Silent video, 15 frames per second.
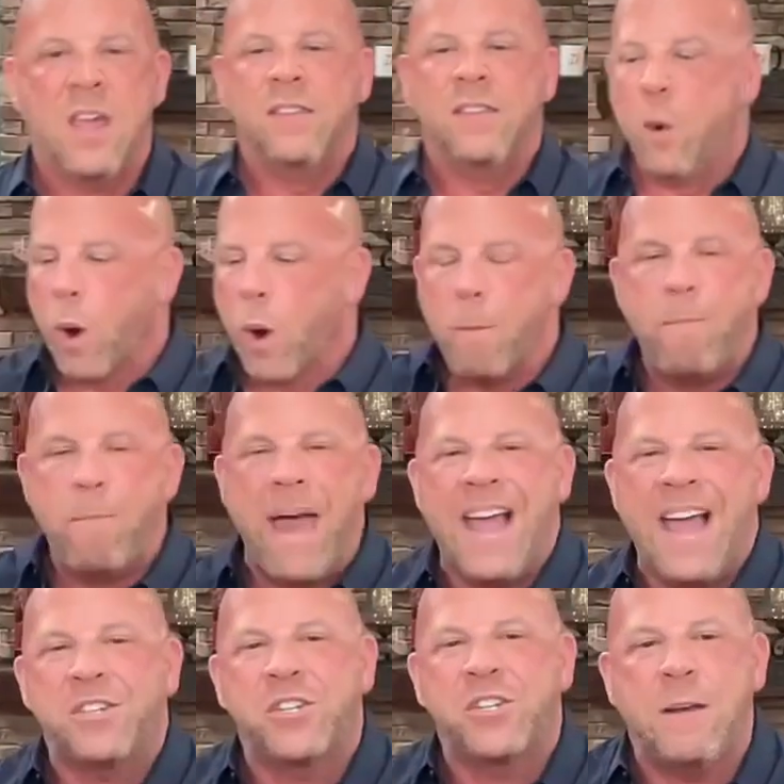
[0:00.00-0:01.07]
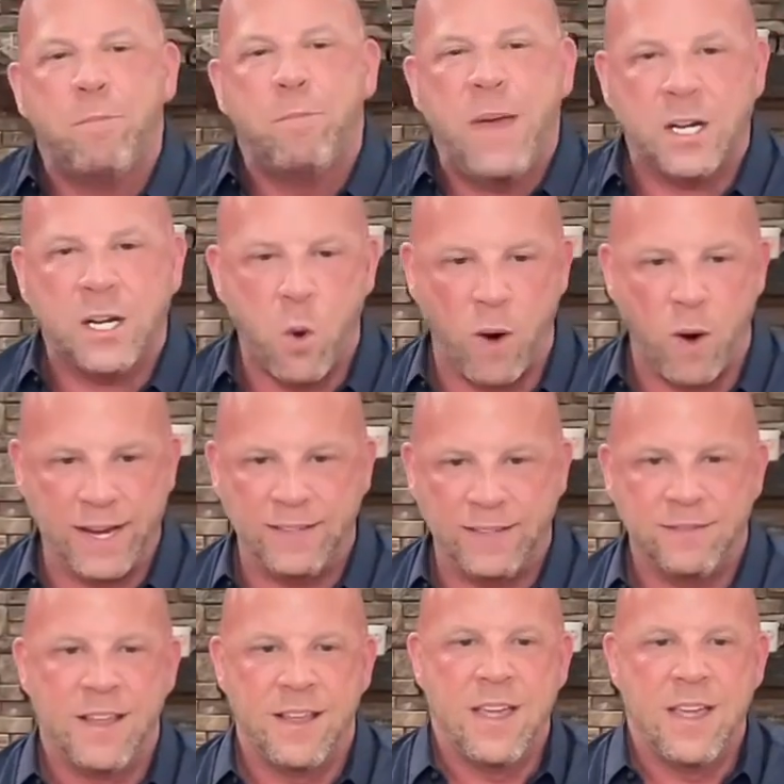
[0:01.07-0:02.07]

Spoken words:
that were bashing Bitcoin.